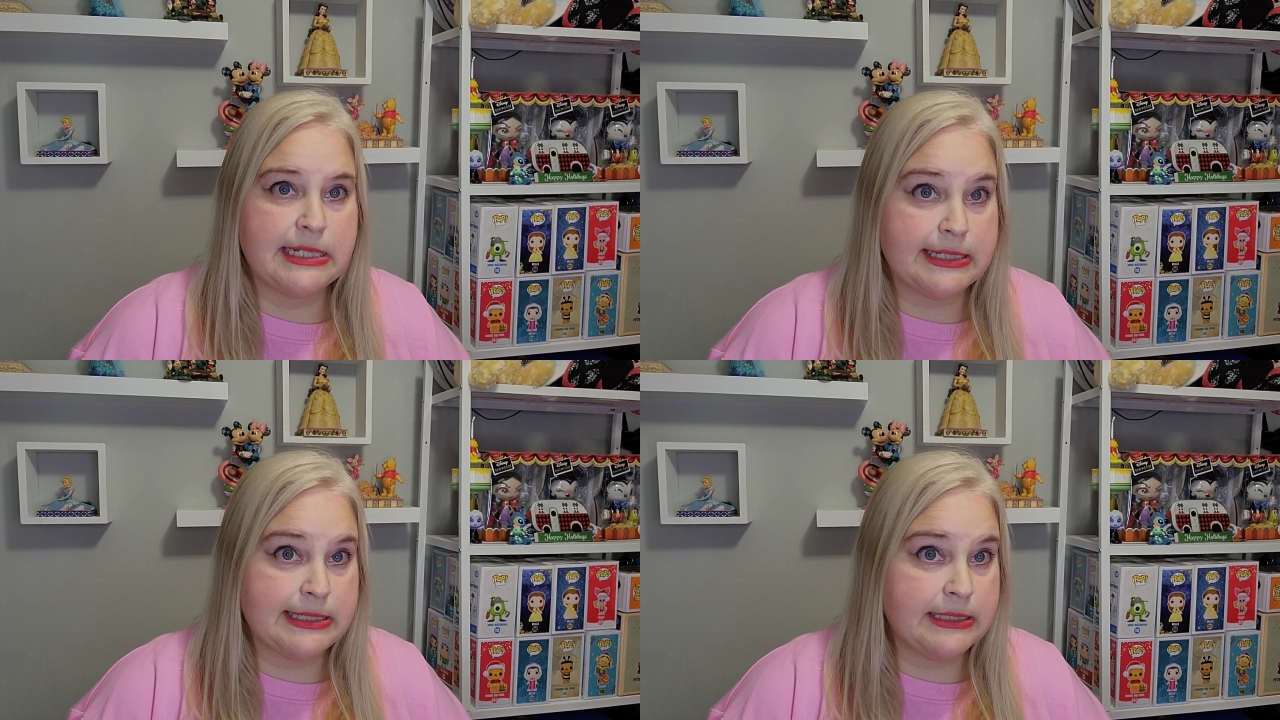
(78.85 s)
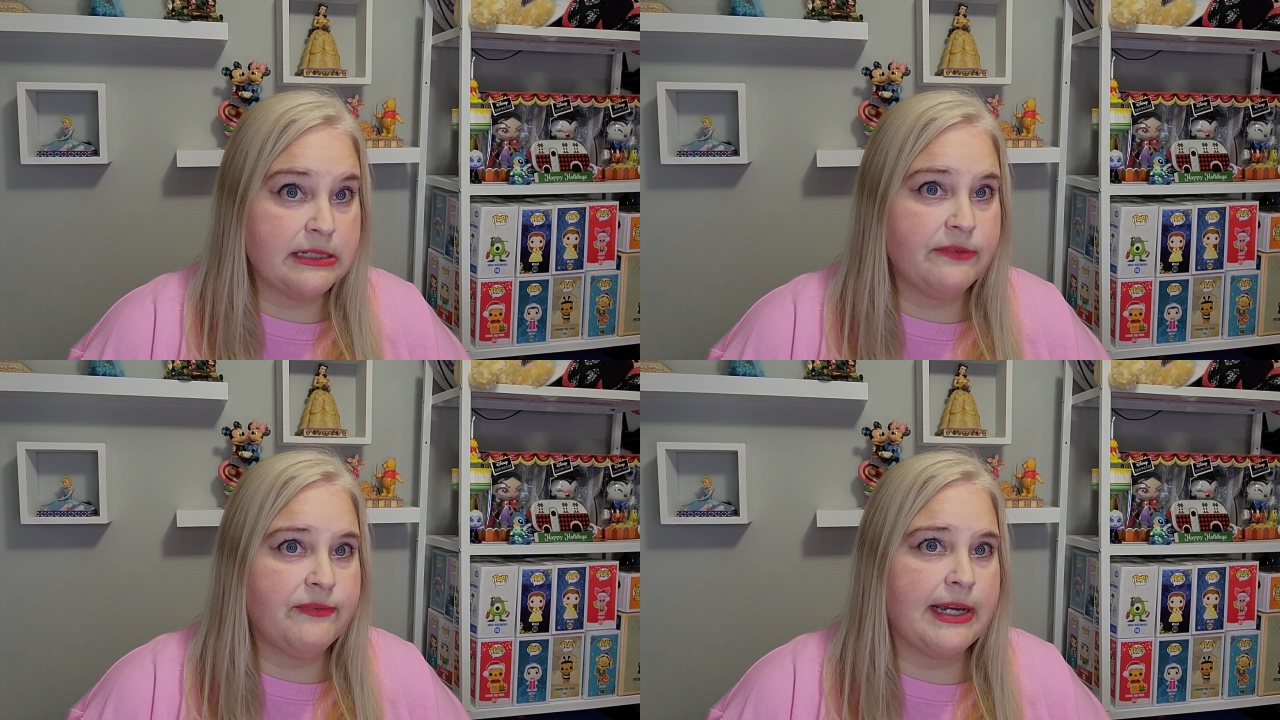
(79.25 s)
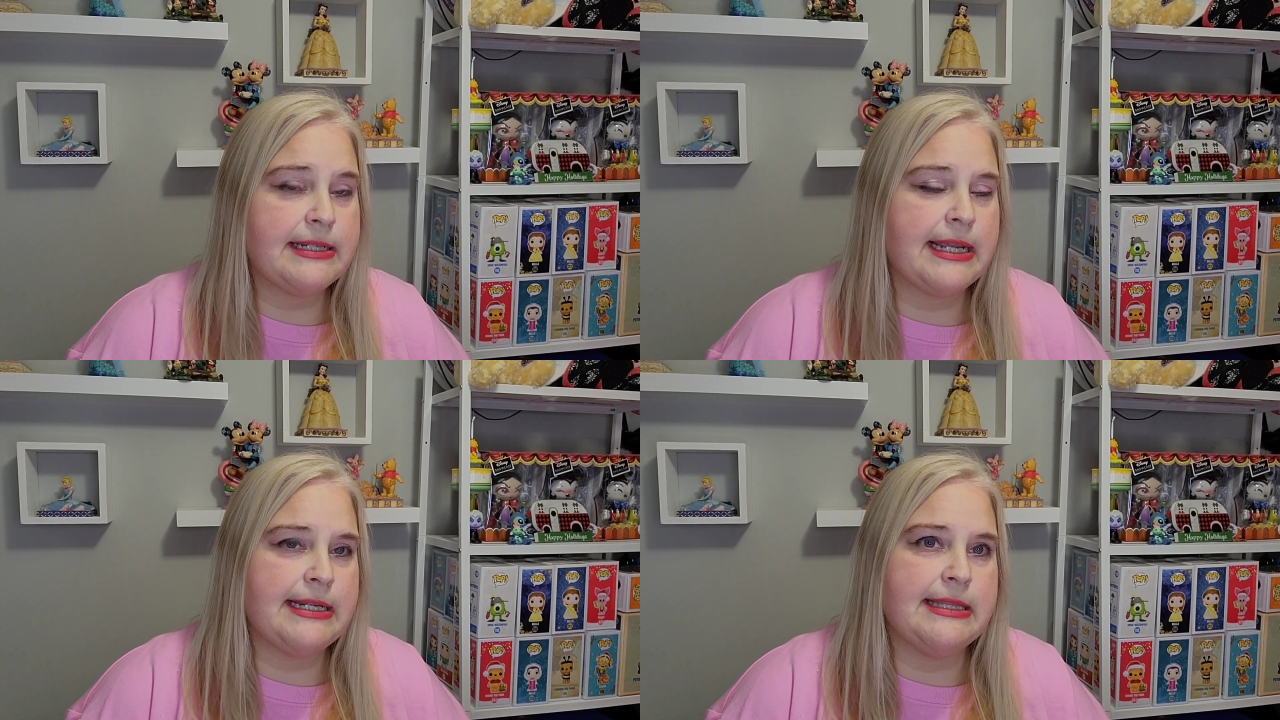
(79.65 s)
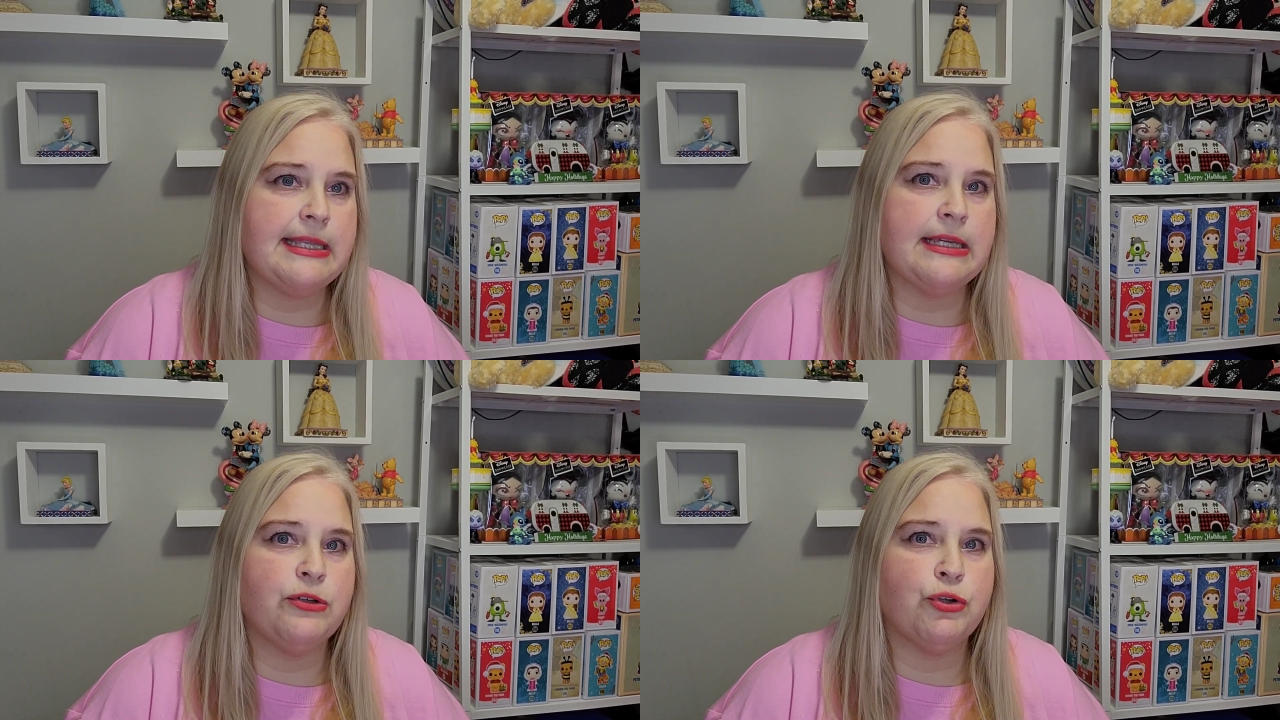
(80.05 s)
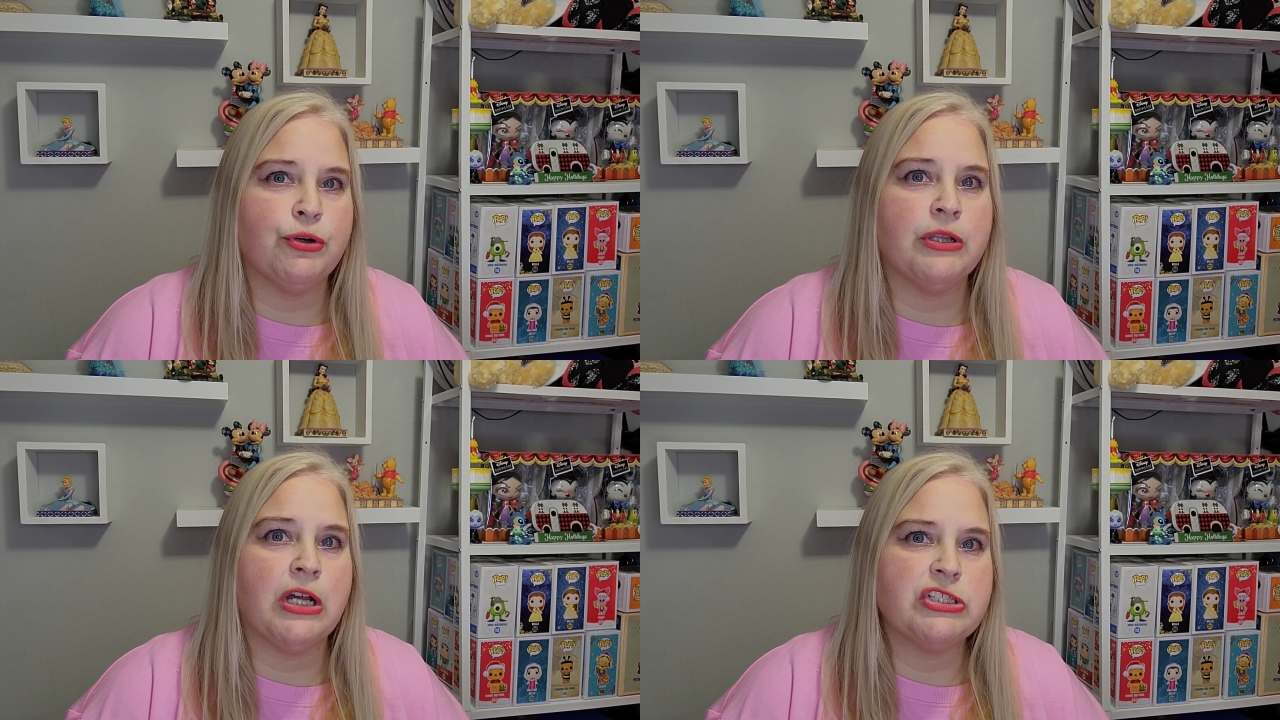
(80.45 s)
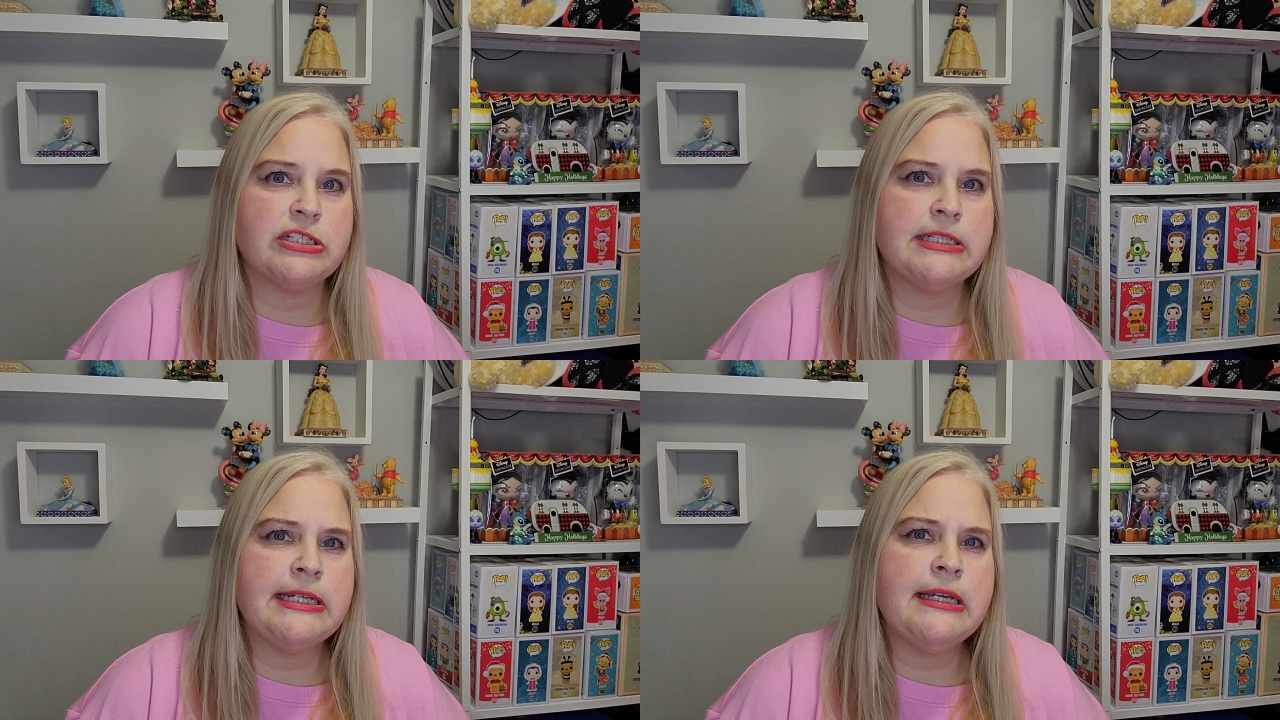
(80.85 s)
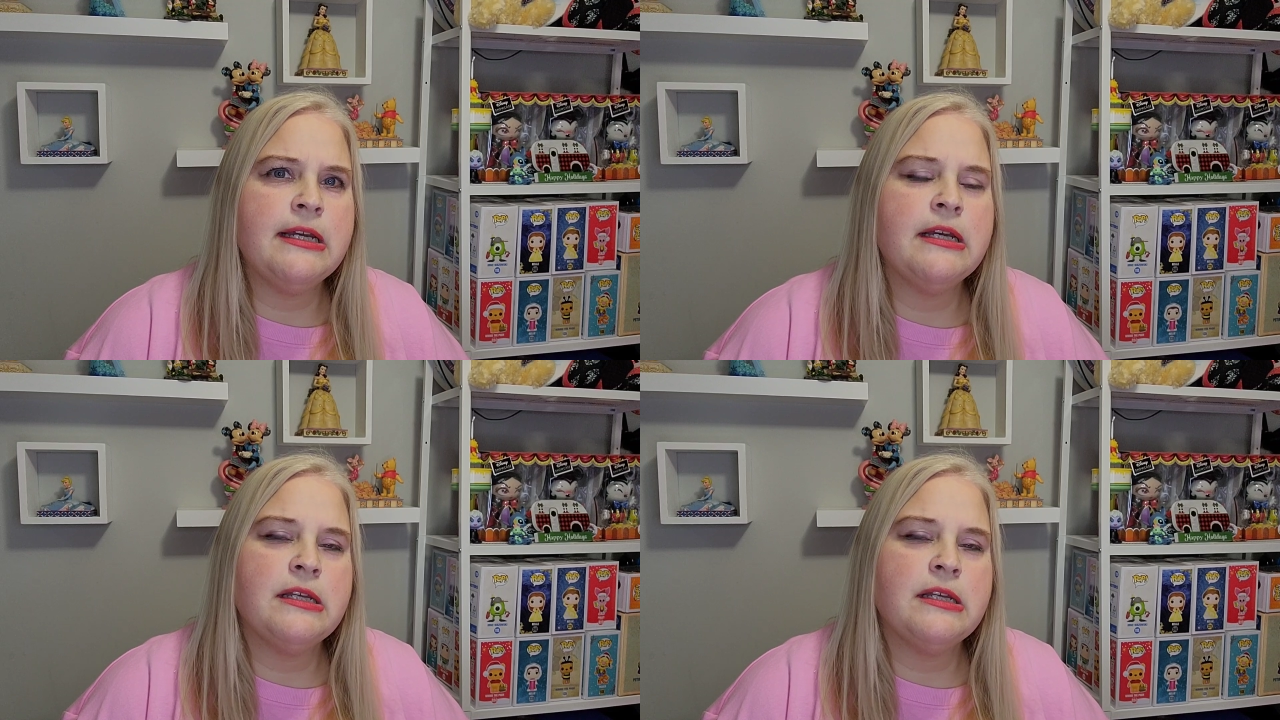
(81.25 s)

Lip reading: it didn't affect anything neurologically.